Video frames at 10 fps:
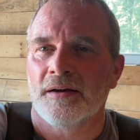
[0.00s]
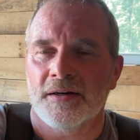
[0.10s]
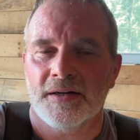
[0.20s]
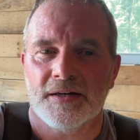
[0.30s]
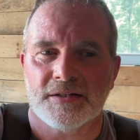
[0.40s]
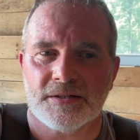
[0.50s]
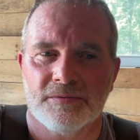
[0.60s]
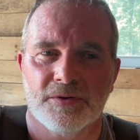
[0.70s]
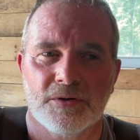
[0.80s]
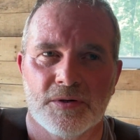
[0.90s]
needed some
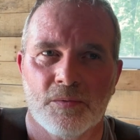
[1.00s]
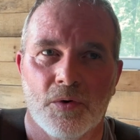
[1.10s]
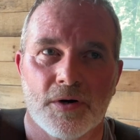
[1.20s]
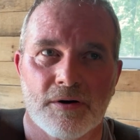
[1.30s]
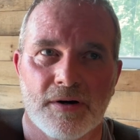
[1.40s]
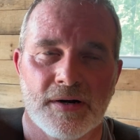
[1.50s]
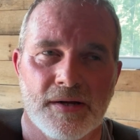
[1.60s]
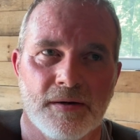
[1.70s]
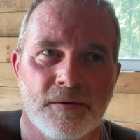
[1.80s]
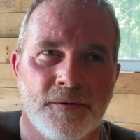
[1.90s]
food and water right
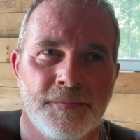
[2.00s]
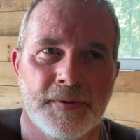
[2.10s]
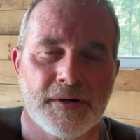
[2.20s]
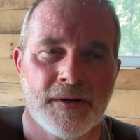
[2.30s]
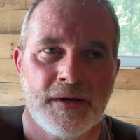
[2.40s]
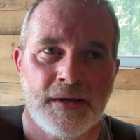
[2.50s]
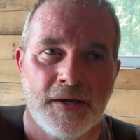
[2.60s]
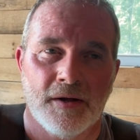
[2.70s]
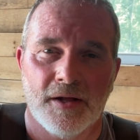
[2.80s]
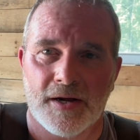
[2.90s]
now.
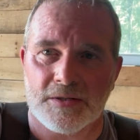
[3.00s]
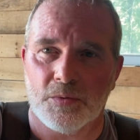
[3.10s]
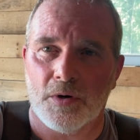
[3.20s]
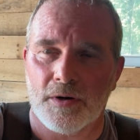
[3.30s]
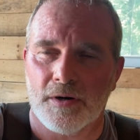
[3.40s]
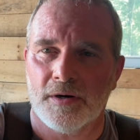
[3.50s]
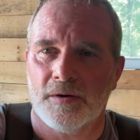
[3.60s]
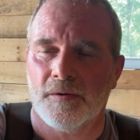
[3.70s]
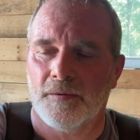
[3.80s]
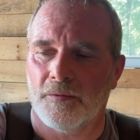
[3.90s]
All I got's water,
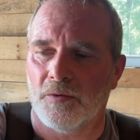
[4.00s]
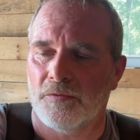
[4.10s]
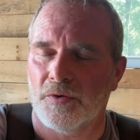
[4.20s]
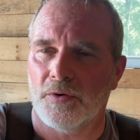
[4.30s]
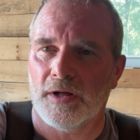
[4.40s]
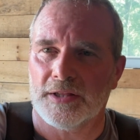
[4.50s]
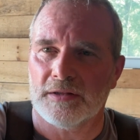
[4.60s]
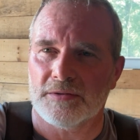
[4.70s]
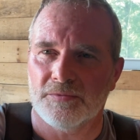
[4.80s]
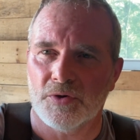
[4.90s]
no food. I'll
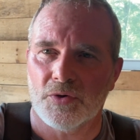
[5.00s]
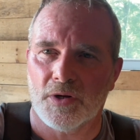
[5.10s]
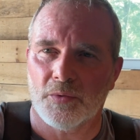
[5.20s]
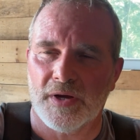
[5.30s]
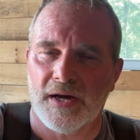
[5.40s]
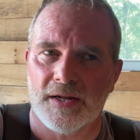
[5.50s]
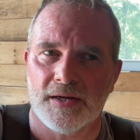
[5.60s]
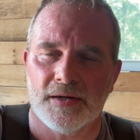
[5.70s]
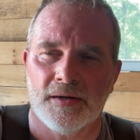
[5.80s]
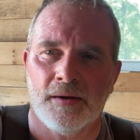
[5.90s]
get the food on the way out of
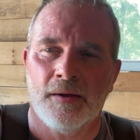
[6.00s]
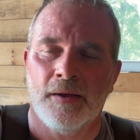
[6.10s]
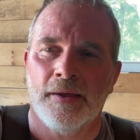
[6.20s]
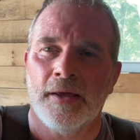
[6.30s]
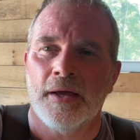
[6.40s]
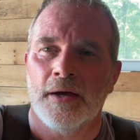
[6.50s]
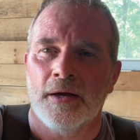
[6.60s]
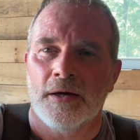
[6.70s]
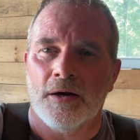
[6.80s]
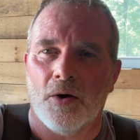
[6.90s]
here.
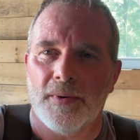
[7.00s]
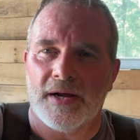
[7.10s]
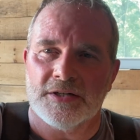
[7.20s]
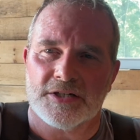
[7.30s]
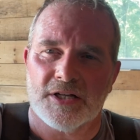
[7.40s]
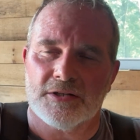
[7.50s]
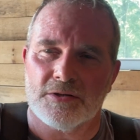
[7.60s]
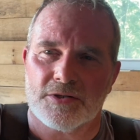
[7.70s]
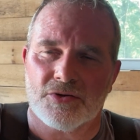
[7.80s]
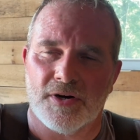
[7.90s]
Hope I can just get
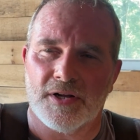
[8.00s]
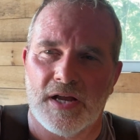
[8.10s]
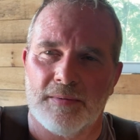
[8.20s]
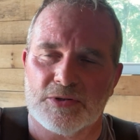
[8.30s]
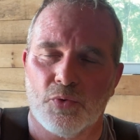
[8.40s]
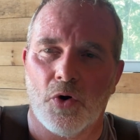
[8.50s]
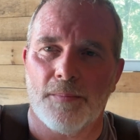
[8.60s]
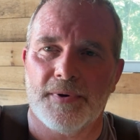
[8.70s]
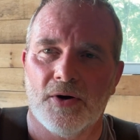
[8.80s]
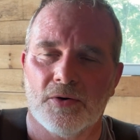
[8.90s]
those trail cameras
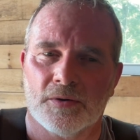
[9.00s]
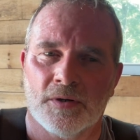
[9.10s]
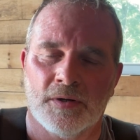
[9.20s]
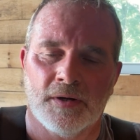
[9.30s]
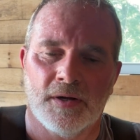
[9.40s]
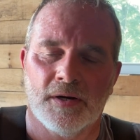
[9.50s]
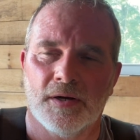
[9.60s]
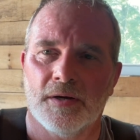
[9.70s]
swapped out and